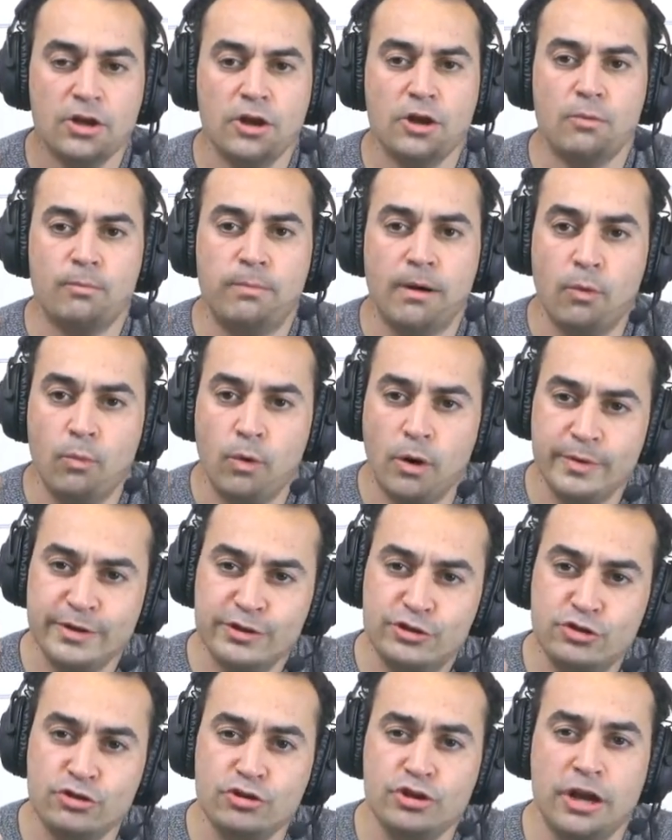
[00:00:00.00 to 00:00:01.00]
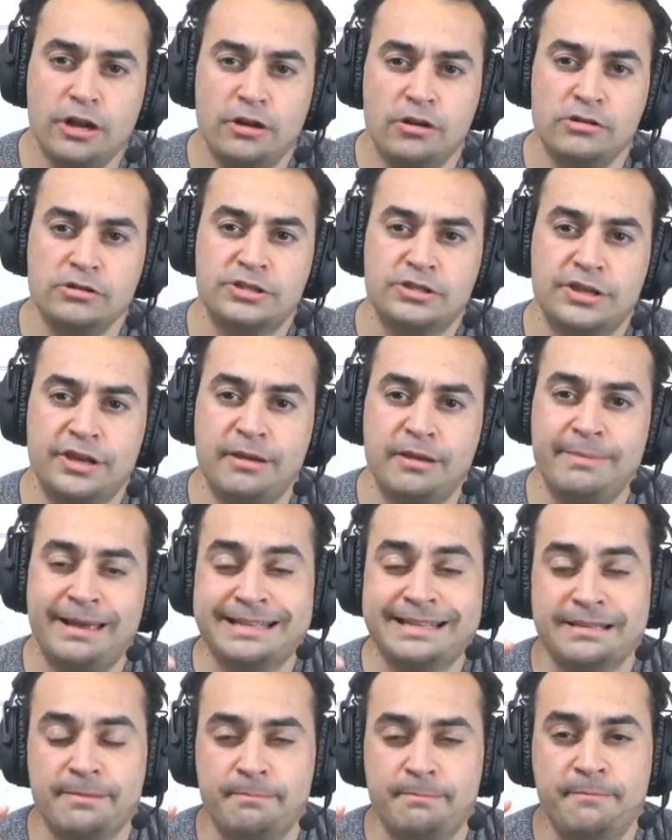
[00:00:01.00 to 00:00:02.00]
But what we do know long-term
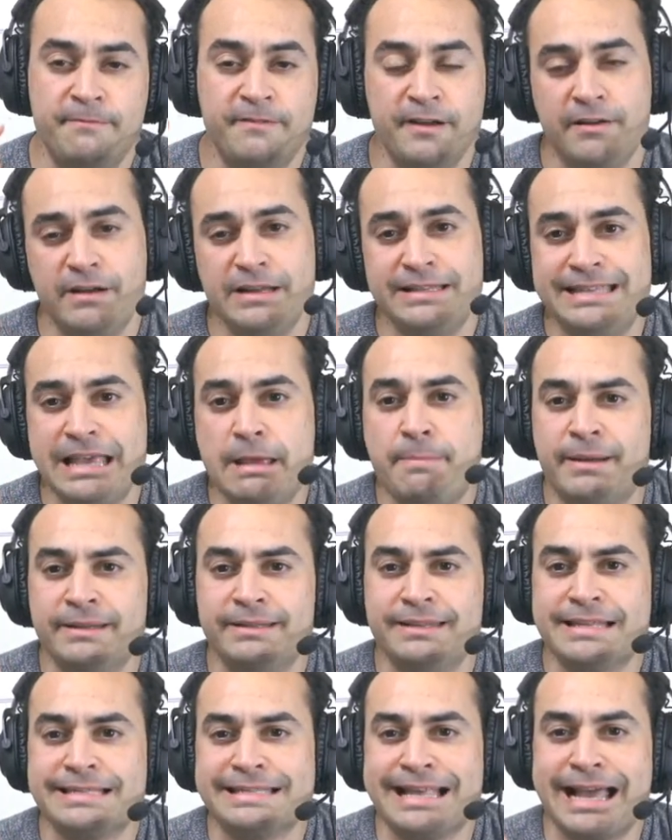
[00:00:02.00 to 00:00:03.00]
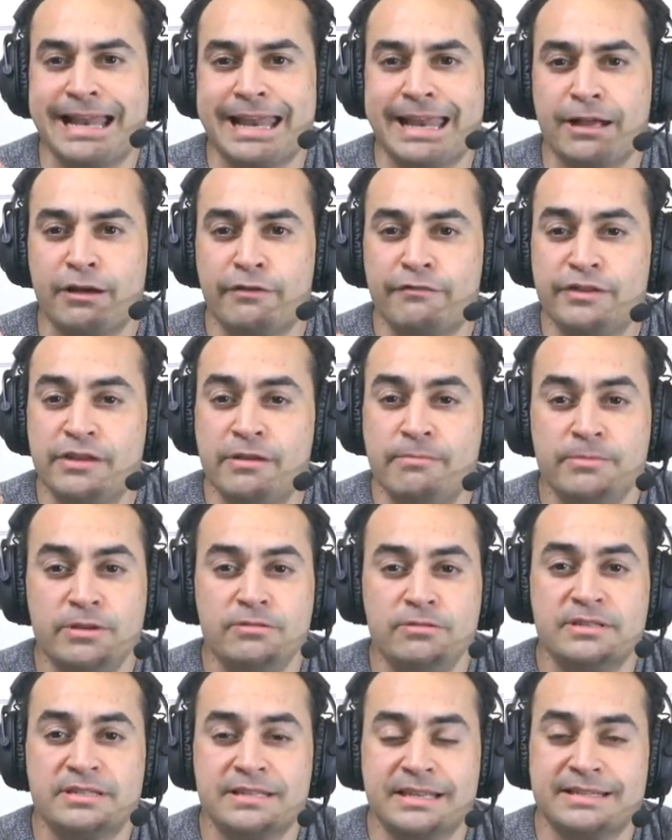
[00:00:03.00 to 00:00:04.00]
is a very deep understanding of the
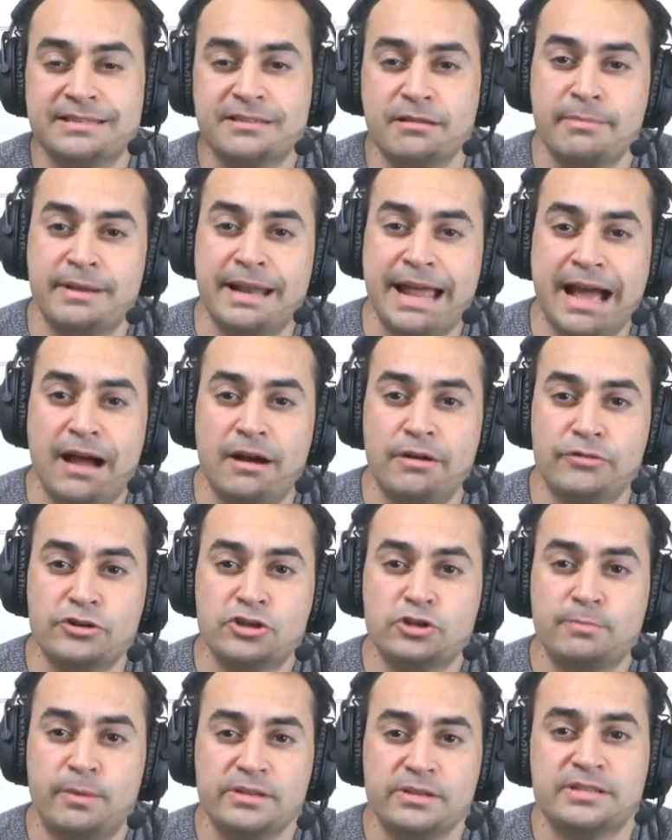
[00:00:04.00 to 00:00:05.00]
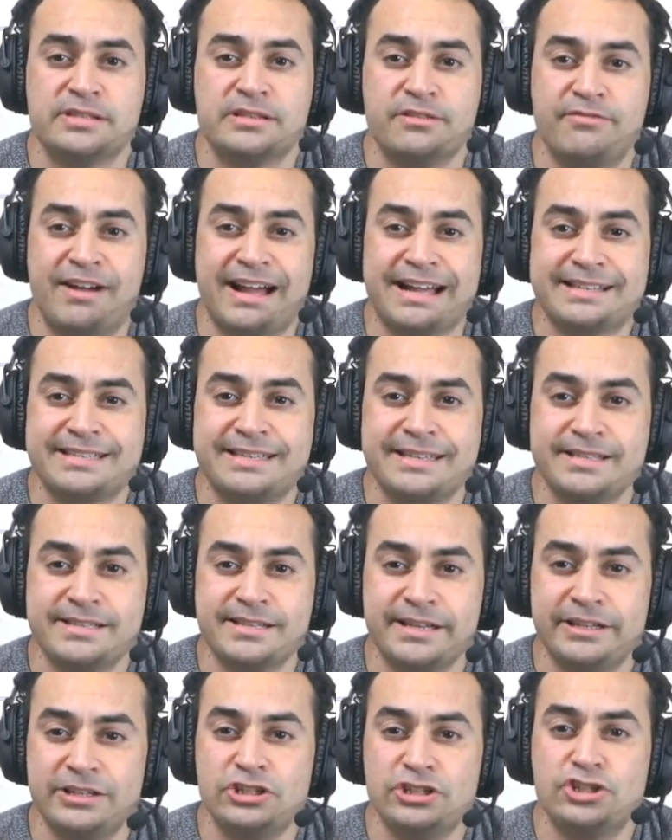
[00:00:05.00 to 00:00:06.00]
immune system and how it responds to vaccines
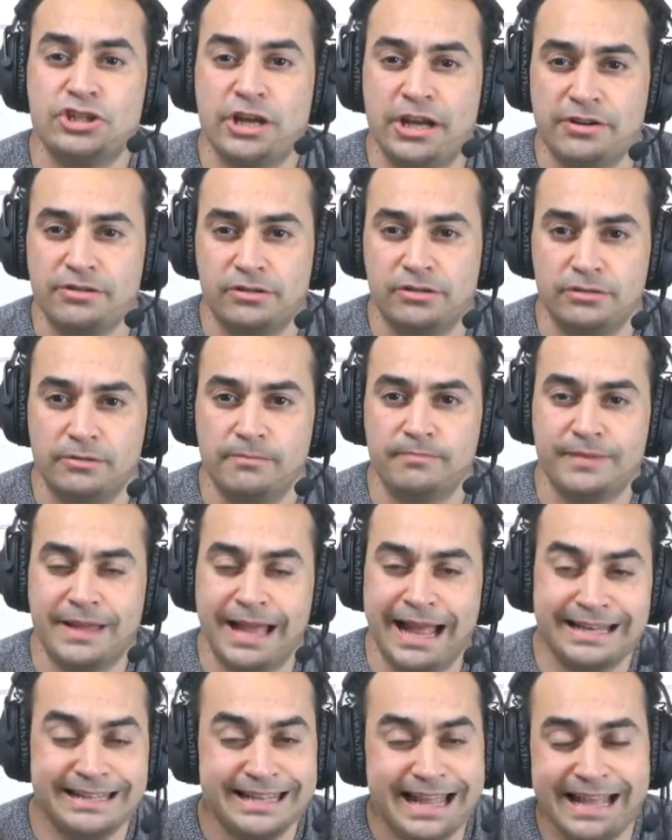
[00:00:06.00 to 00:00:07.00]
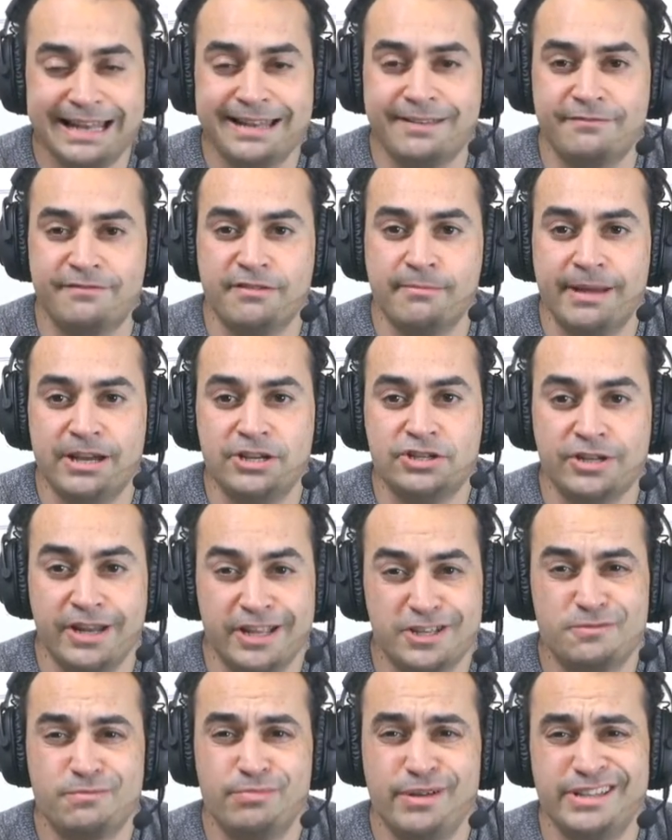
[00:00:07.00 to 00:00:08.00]
in general. And that information
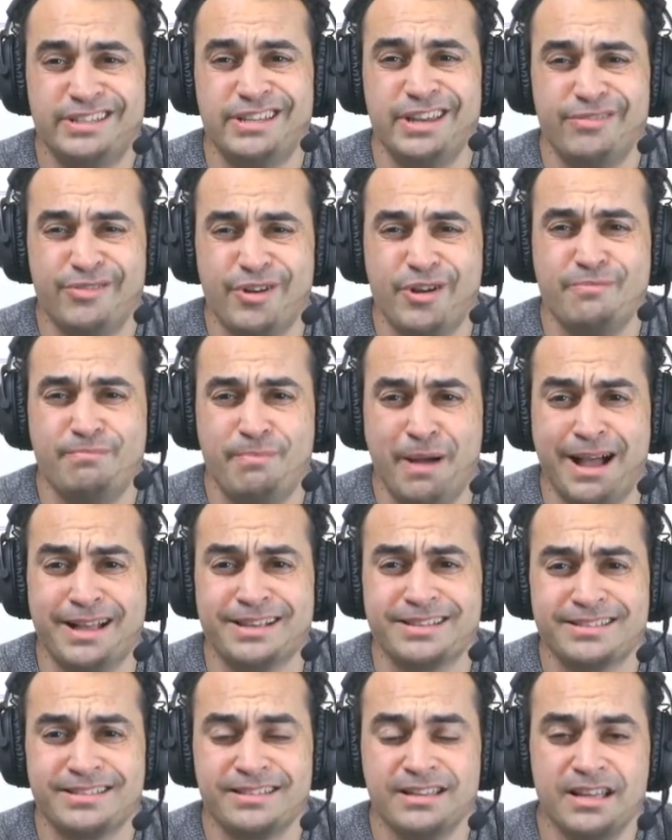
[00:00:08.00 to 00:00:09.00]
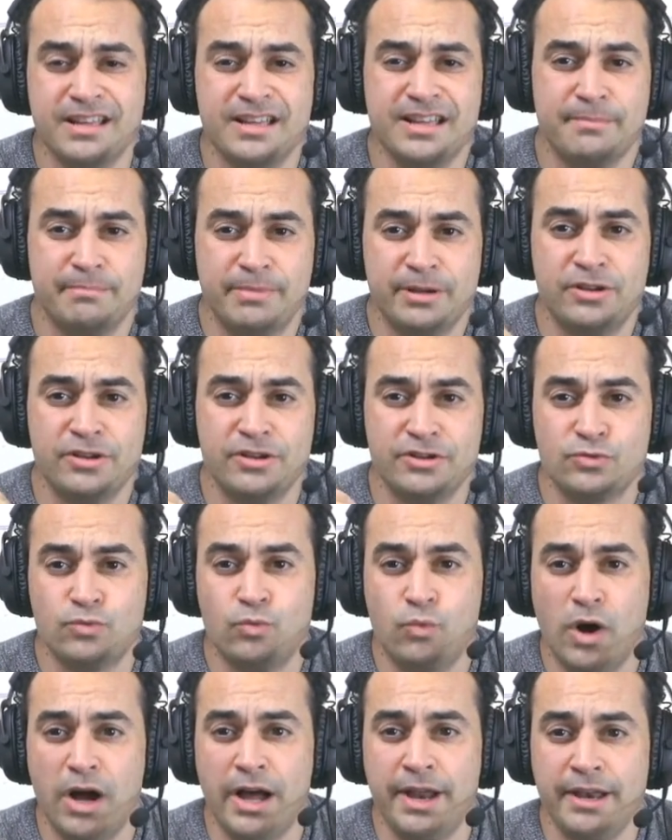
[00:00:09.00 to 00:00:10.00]
is pretty robust because,
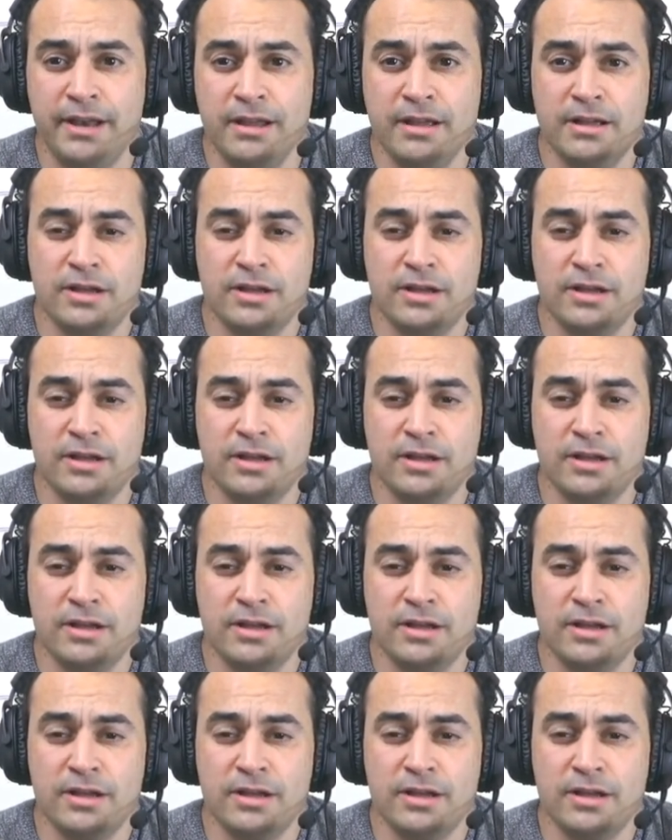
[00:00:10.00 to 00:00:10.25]
one,